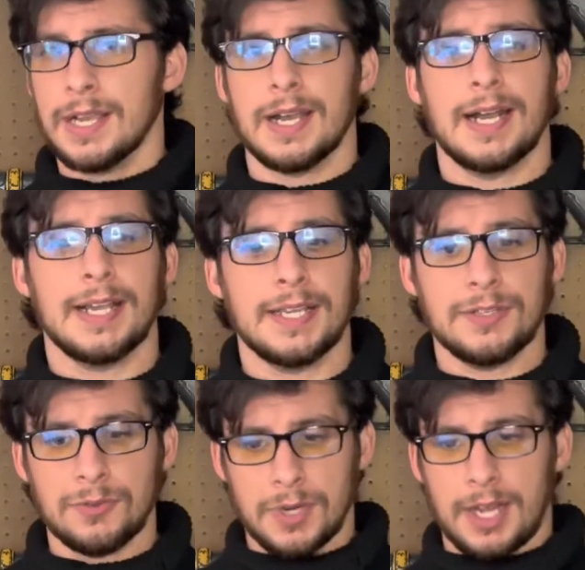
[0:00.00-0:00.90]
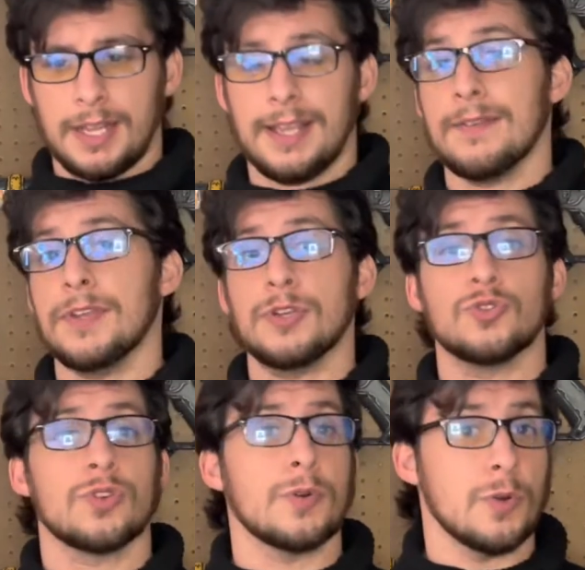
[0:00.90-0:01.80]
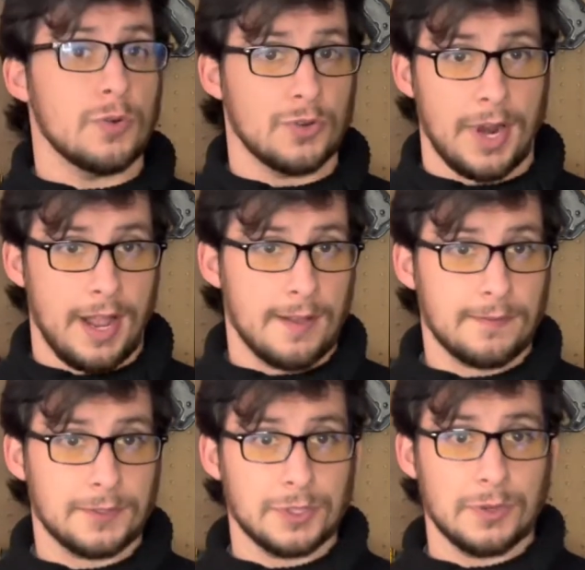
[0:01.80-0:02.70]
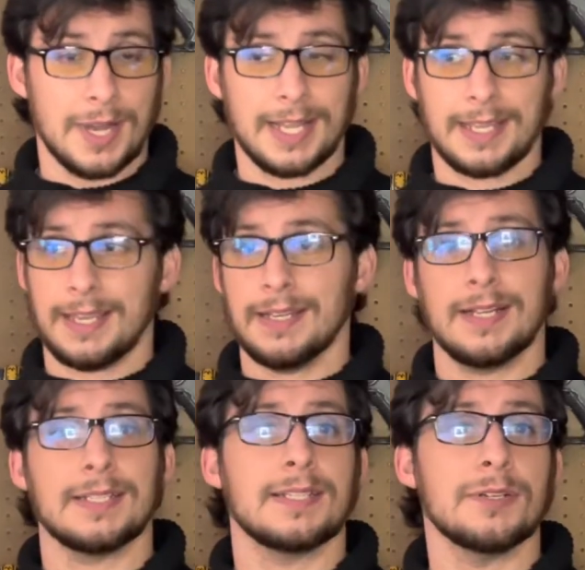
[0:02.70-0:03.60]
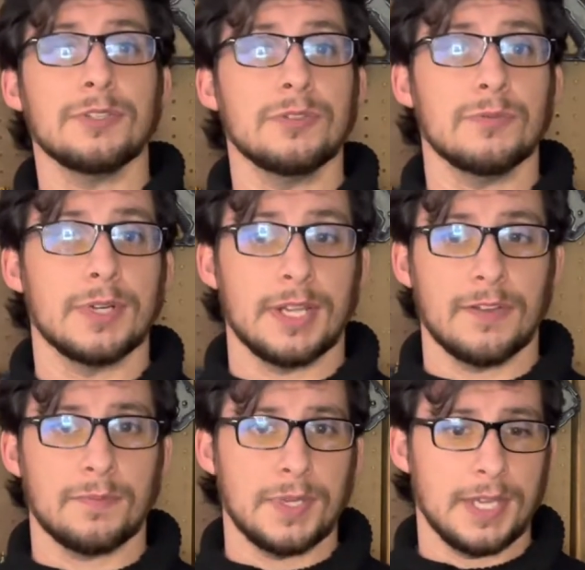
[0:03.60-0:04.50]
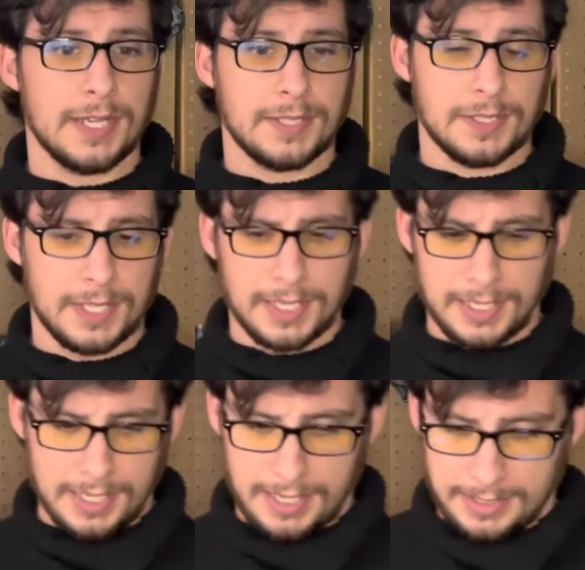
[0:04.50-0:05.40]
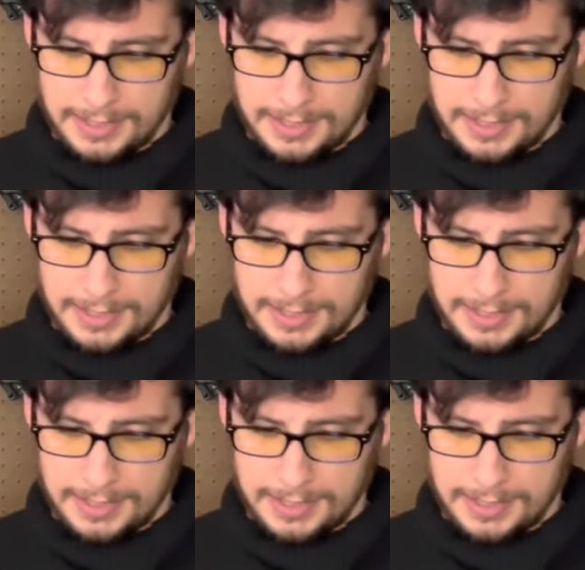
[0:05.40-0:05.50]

I do not have a chronograph, so I cannot tell you what FPS it's hitting at.